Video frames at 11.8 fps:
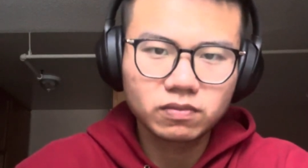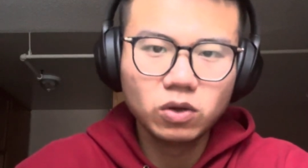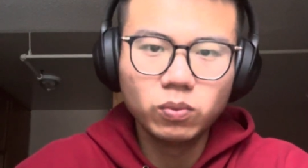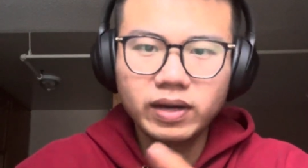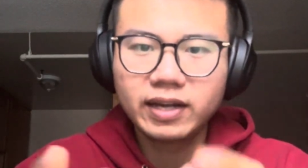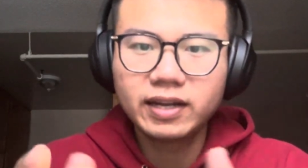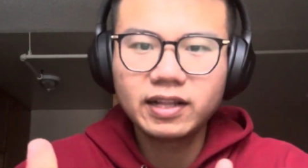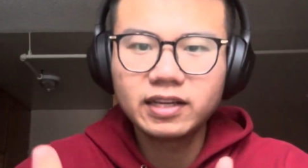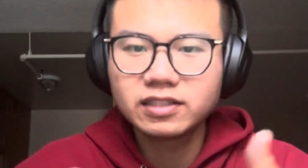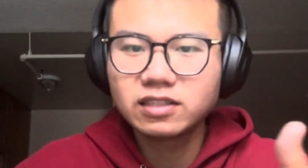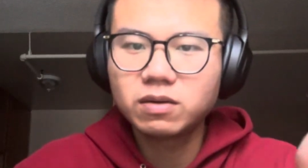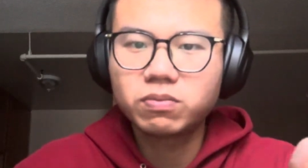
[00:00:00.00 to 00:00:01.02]
When
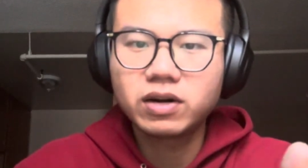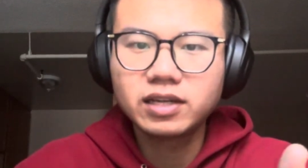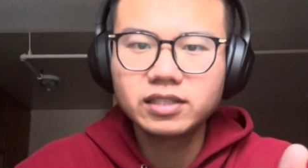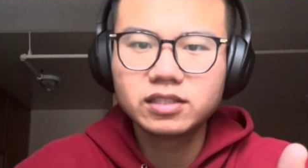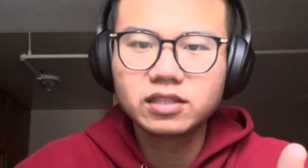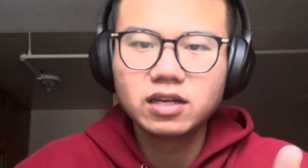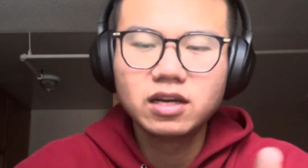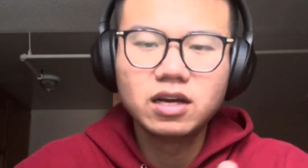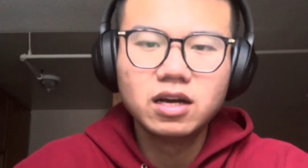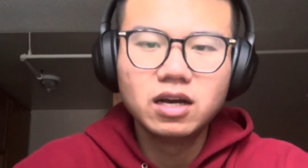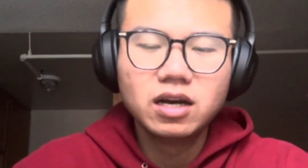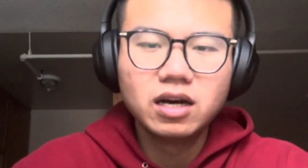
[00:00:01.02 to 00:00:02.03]
analyzing the price,
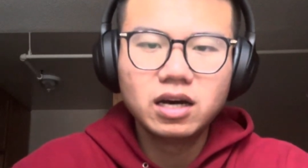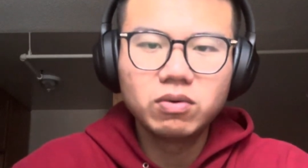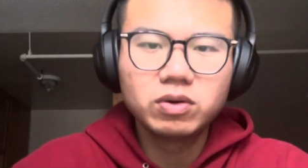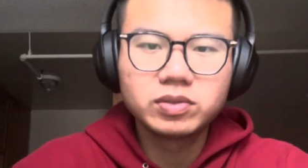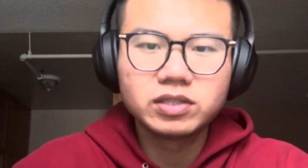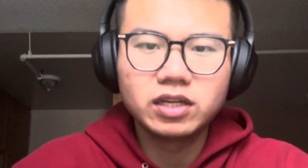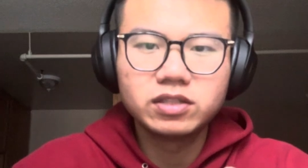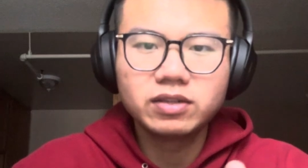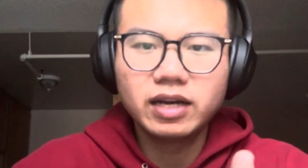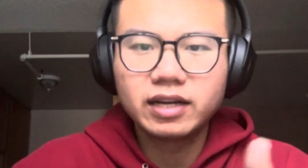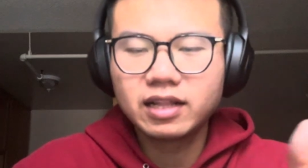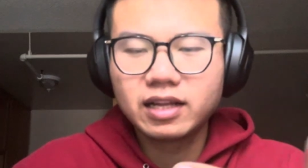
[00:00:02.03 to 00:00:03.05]
we will start to
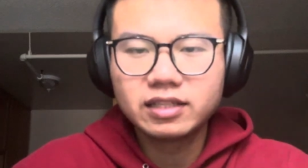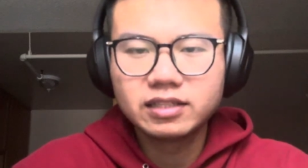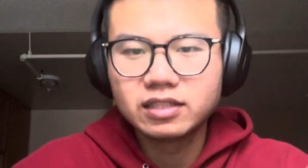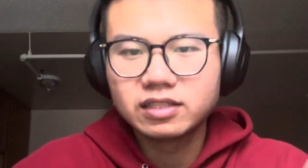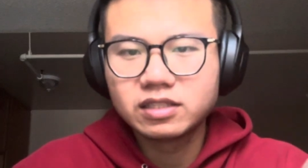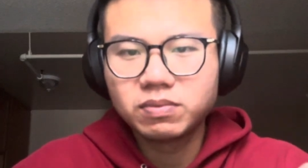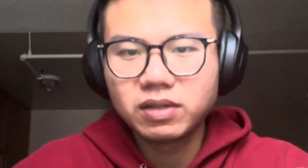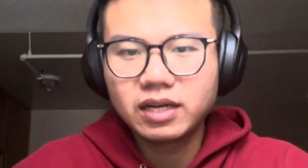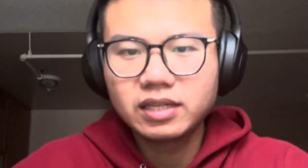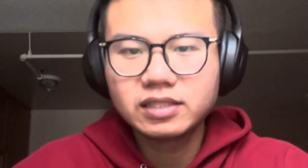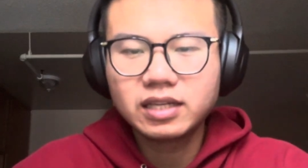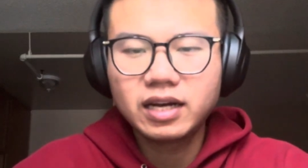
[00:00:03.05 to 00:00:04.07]
analyze the supply
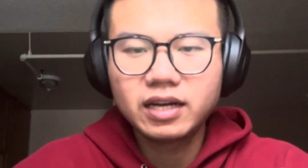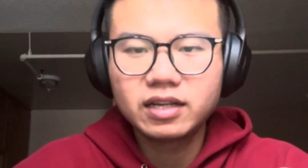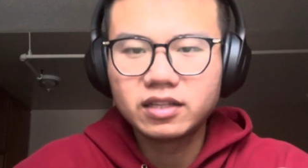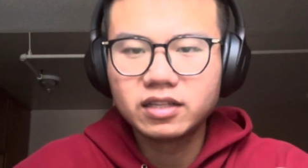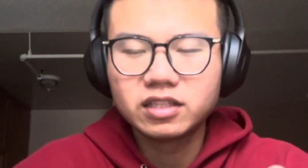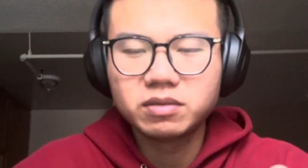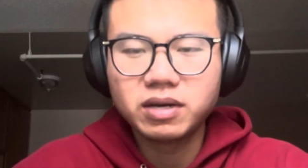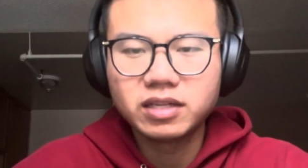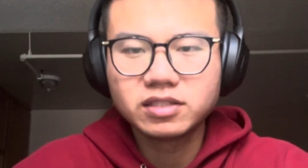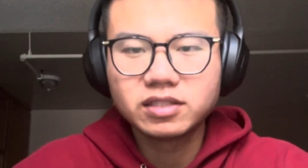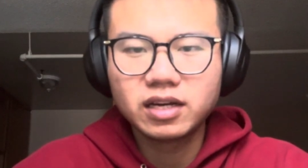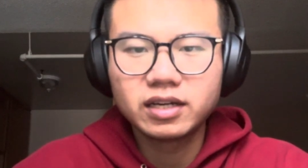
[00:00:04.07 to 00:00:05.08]
side and the
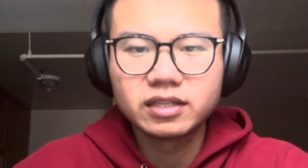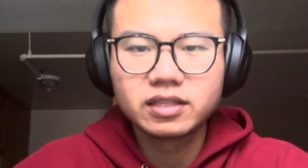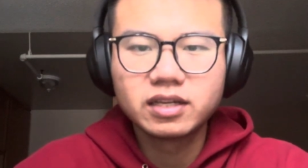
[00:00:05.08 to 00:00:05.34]
demand side.